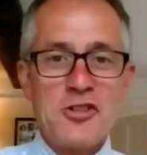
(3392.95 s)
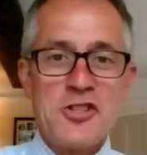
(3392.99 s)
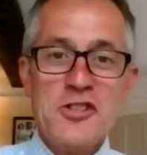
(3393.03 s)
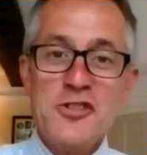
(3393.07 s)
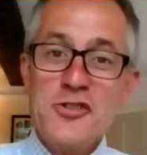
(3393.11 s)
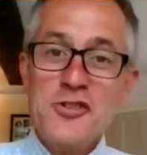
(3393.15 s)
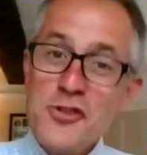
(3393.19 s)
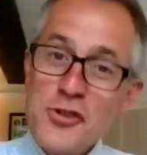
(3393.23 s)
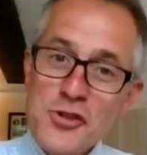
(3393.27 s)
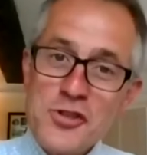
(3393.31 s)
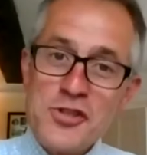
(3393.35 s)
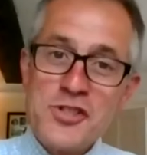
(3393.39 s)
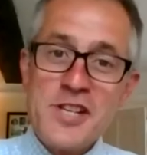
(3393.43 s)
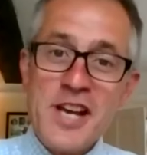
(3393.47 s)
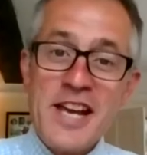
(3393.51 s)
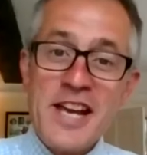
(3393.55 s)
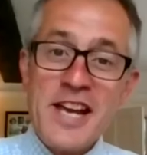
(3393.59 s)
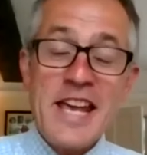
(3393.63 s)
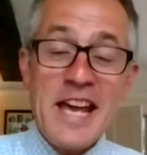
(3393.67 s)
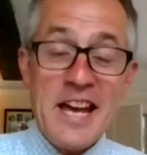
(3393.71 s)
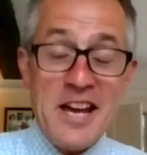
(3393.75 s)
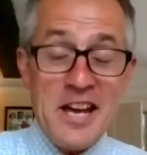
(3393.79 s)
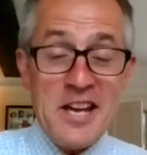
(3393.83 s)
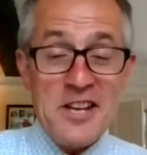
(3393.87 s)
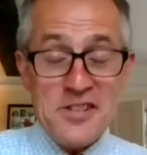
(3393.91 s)
And as you say,
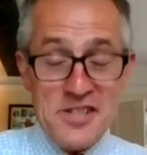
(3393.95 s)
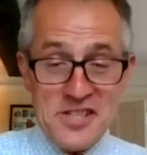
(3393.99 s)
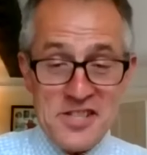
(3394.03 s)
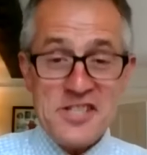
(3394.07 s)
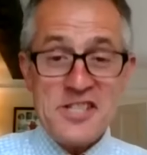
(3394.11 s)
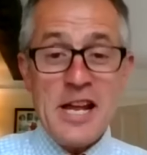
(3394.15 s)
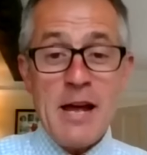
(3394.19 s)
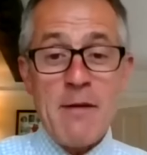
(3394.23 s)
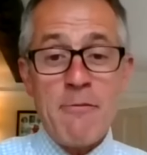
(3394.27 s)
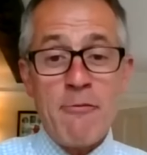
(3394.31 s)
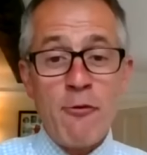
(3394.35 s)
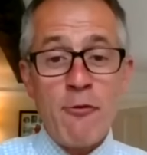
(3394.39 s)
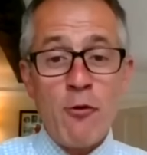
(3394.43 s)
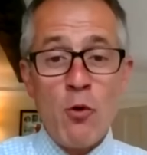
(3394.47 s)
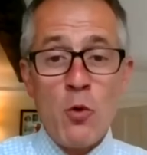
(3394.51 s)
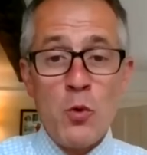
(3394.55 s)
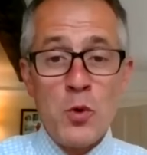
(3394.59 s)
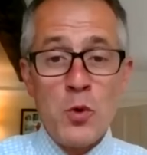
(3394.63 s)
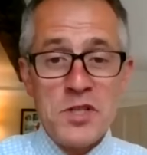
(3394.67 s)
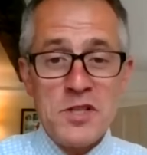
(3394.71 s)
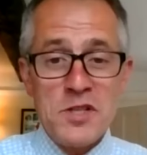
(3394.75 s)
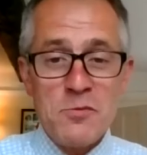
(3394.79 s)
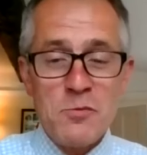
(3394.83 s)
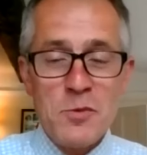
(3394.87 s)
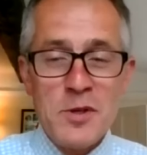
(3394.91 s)
yeah, it's a step
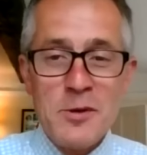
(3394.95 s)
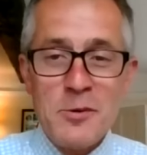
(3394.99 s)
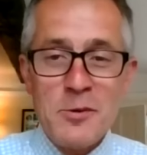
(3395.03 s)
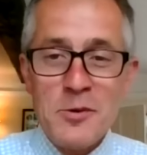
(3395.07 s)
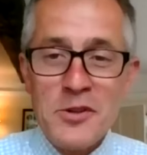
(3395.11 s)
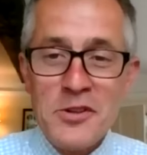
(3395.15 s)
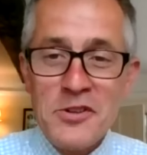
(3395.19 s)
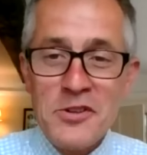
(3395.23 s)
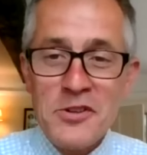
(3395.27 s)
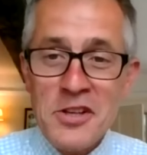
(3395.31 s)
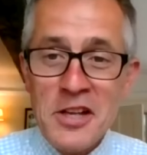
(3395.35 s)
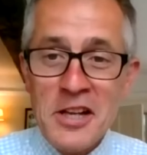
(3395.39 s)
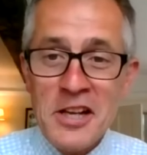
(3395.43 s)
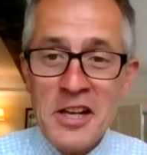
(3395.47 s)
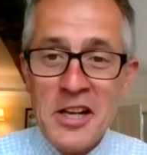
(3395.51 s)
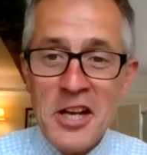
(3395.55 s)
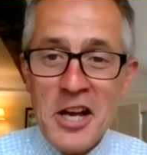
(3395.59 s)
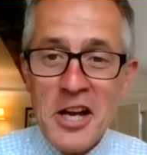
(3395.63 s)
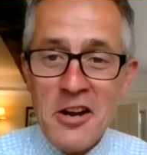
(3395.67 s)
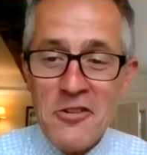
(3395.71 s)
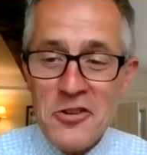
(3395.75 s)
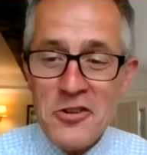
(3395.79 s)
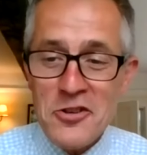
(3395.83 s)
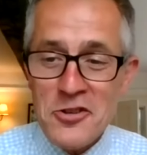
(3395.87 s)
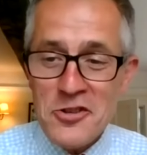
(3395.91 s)
forward, and we will
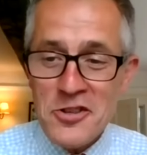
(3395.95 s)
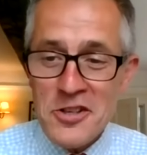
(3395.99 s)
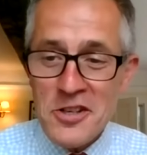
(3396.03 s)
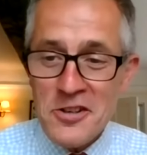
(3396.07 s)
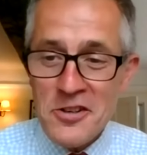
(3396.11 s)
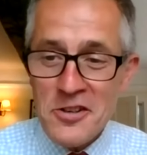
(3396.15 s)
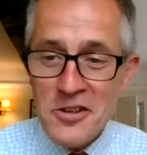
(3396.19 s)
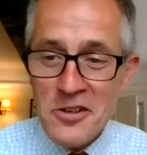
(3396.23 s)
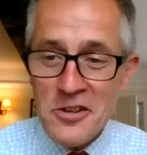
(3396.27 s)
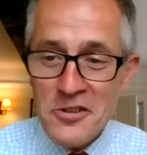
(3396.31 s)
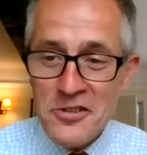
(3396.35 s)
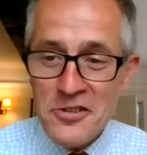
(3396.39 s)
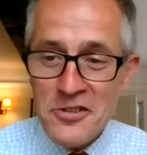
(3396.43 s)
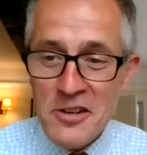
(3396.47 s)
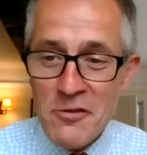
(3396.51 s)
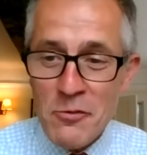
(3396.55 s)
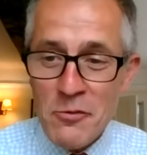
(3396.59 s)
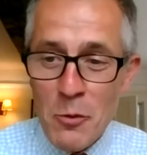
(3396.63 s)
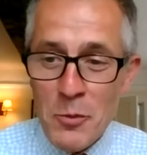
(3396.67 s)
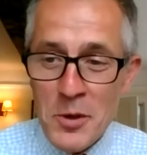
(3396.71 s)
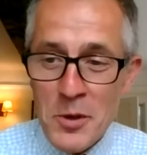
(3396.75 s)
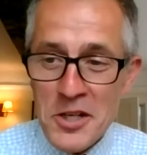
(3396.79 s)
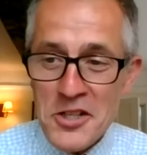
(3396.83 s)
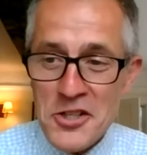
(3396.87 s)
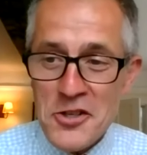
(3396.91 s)
encourage, see what
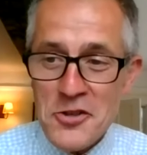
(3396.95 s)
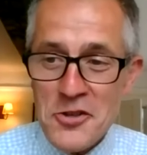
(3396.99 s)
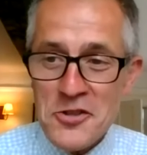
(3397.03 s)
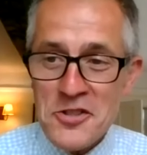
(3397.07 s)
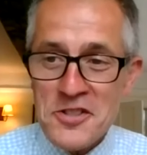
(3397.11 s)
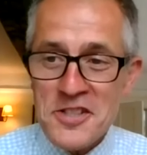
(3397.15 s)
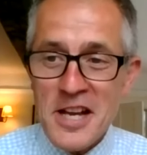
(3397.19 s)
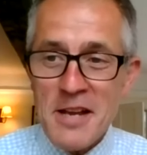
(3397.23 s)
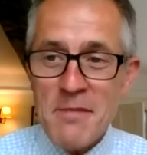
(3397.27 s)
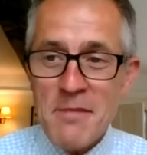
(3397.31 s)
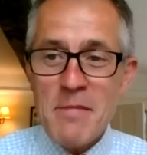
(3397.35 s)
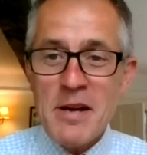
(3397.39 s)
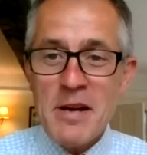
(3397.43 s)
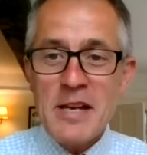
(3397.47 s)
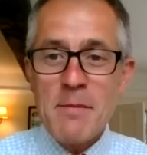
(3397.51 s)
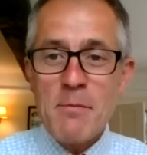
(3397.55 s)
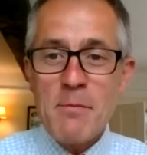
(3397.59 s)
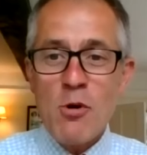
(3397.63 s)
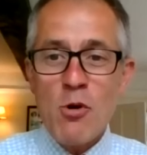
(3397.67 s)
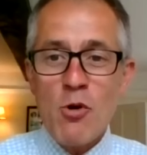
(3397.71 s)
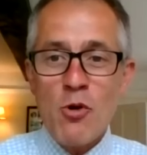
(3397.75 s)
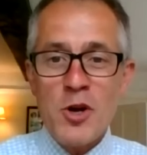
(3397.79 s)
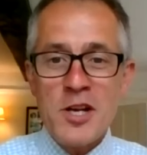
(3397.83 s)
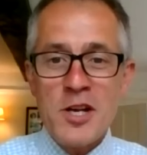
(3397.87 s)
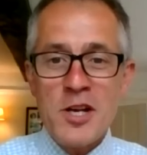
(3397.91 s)
we can do to take many
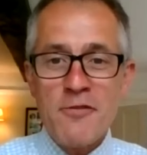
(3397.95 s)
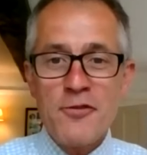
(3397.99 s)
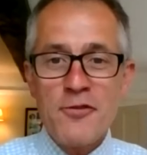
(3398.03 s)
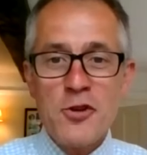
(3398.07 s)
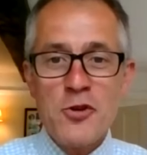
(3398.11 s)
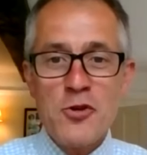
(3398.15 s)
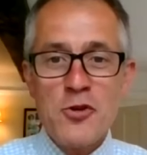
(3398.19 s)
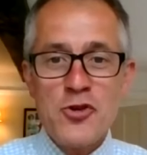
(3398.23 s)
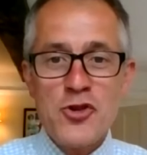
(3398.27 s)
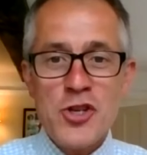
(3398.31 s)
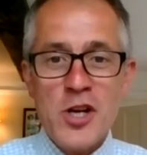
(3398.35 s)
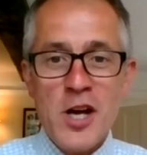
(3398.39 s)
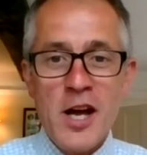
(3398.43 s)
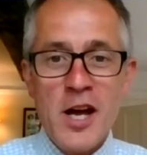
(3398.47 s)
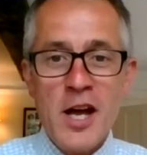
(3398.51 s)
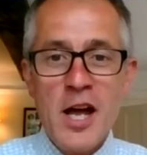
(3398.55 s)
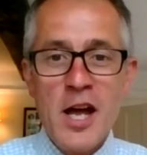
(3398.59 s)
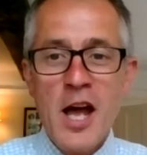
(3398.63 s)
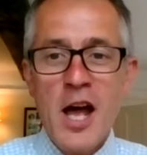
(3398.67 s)
more in the future.